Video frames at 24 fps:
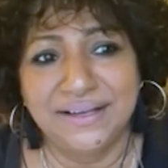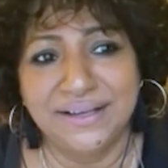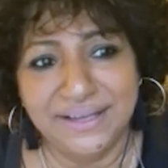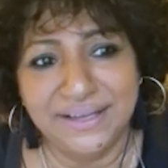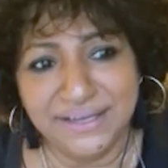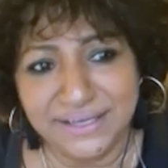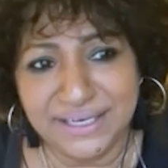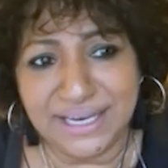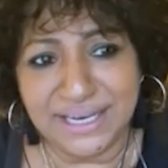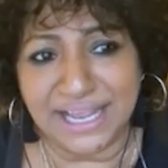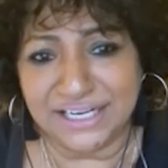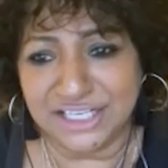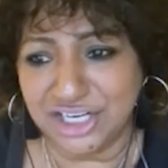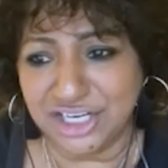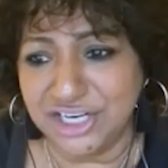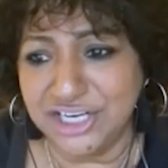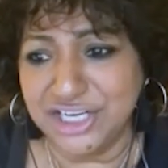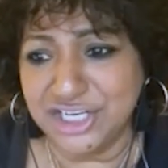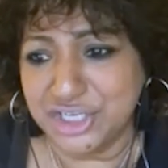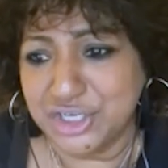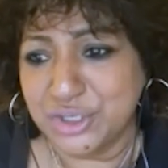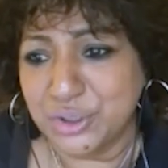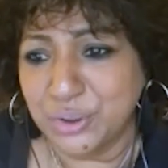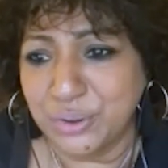it
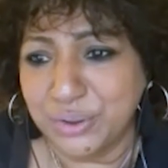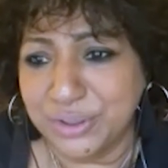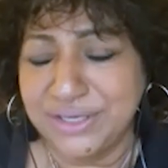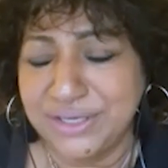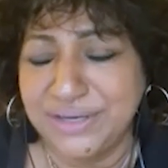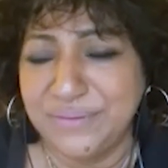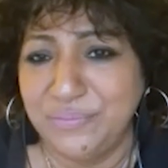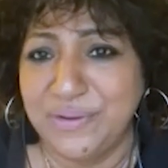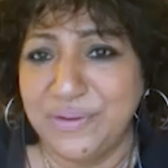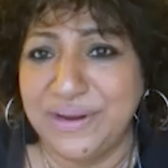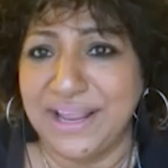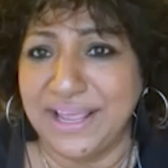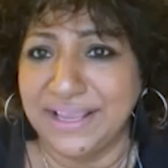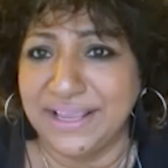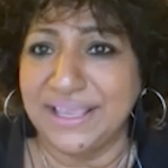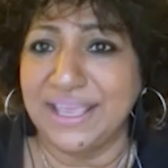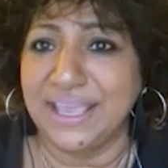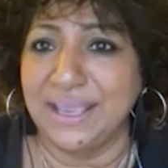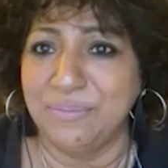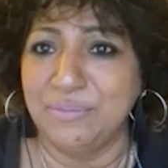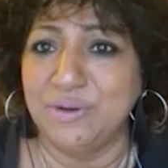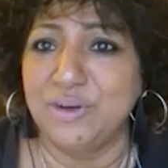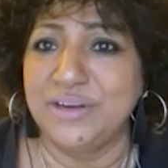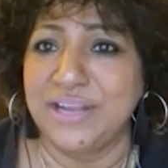actually showed when I
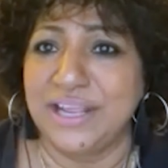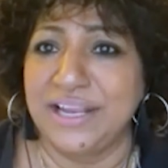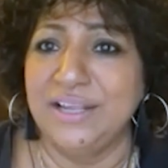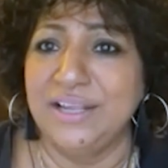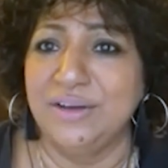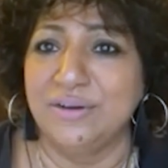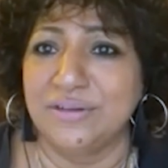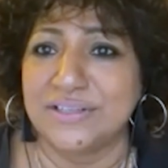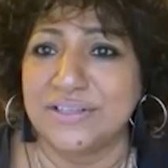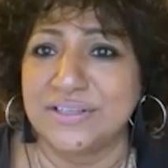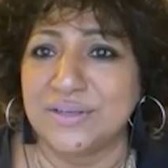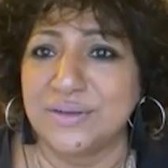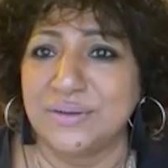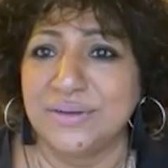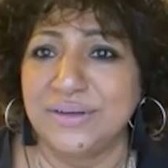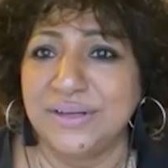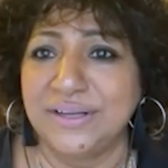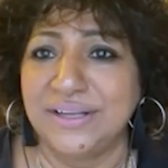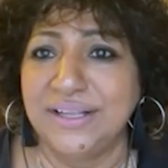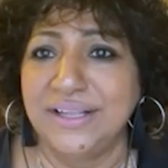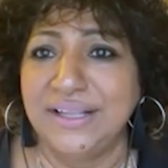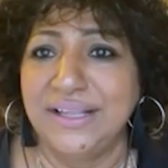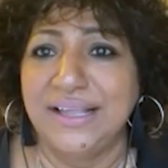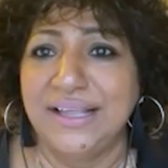came to Delhi also.
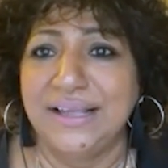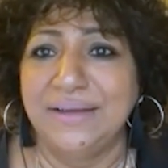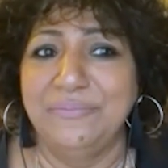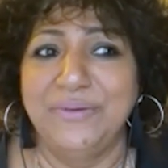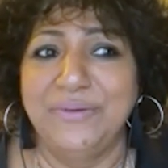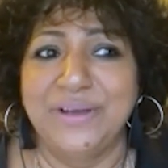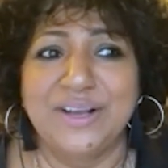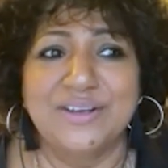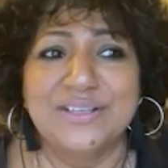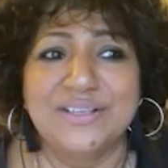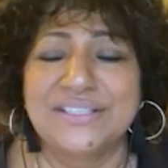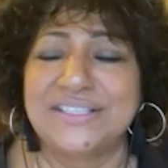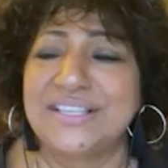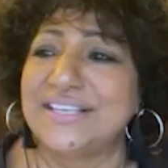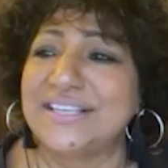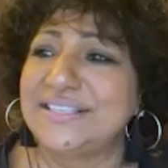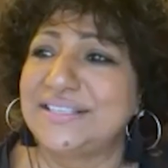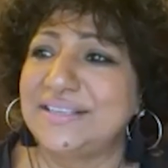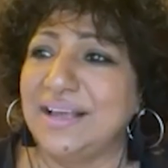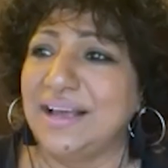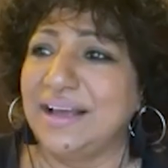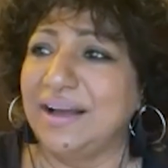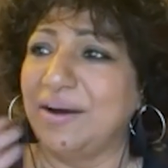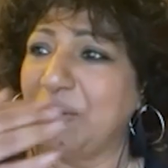Because
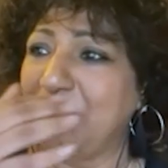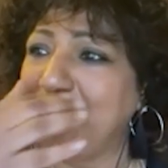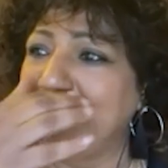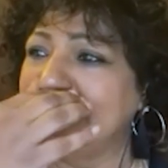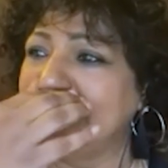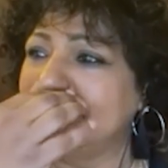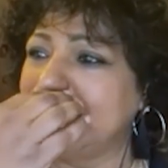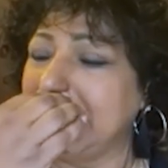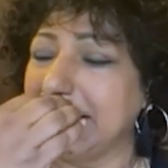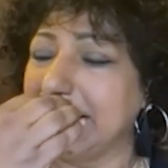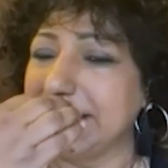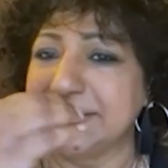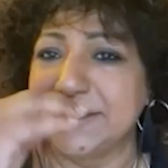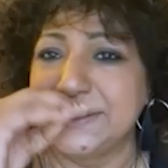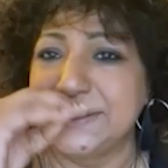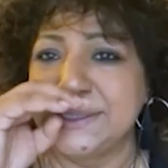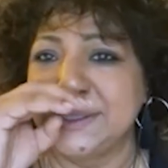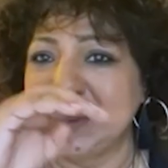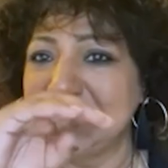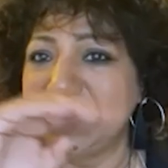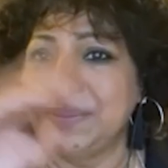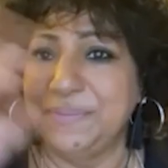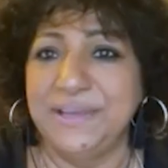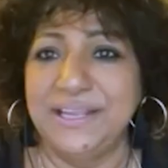this all the classes
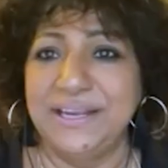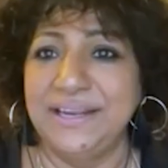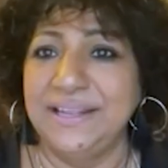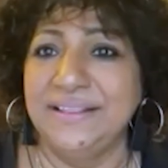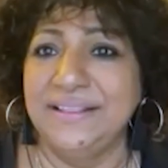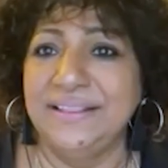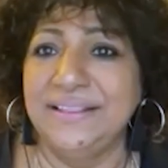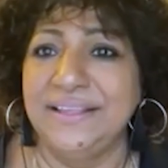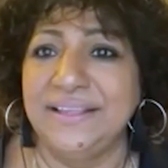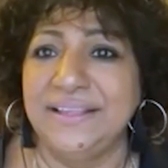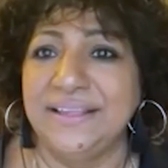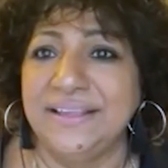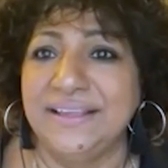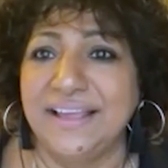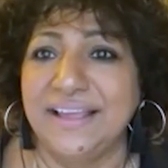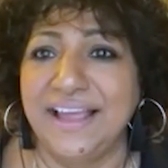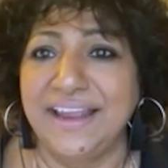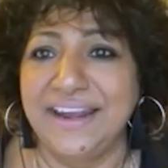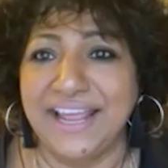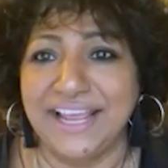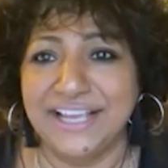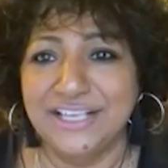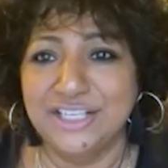used to be in Hindi. And I